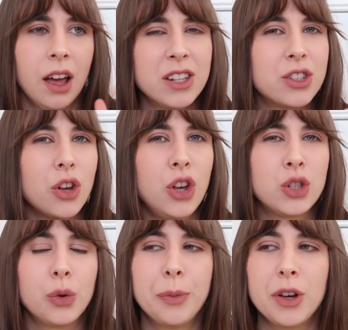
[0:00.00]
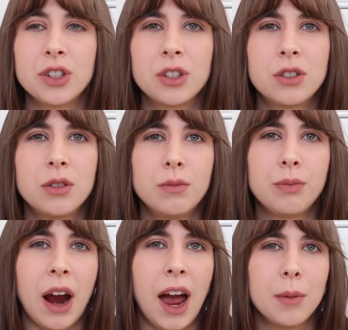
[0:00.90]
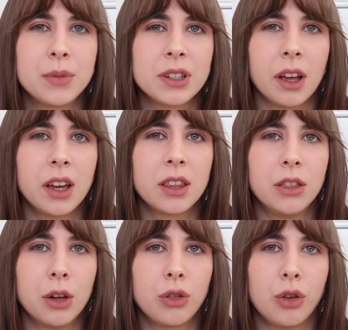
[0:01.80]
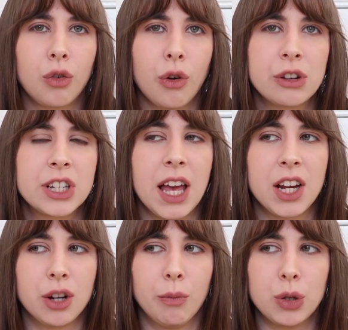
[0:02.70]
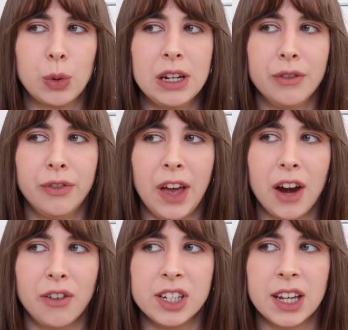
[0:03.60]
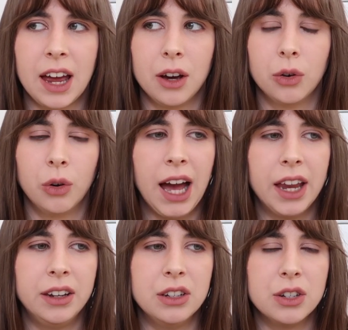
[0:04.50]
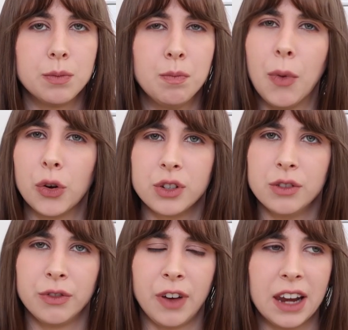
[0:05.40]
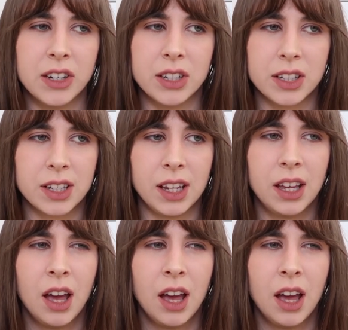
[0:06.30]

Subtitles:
It's almost perhaps like the cross-section between a fairy tale and modern fantasy.